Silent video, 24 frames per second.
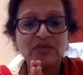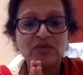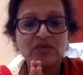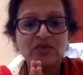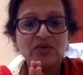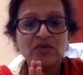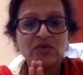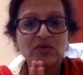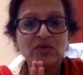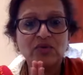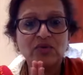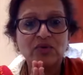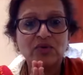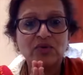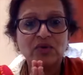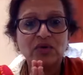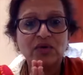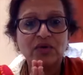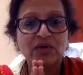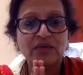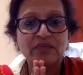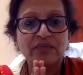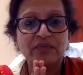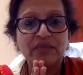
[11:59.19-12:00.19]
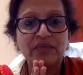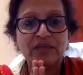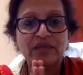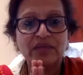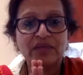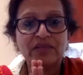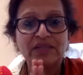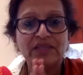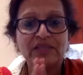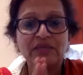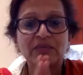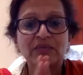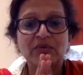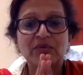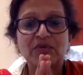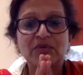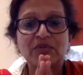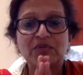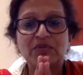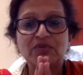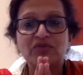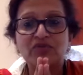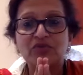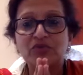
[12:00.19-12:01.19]
So is it
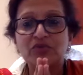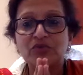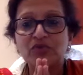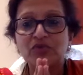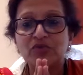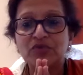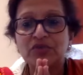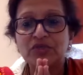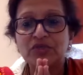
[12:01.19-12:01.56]
possible for you to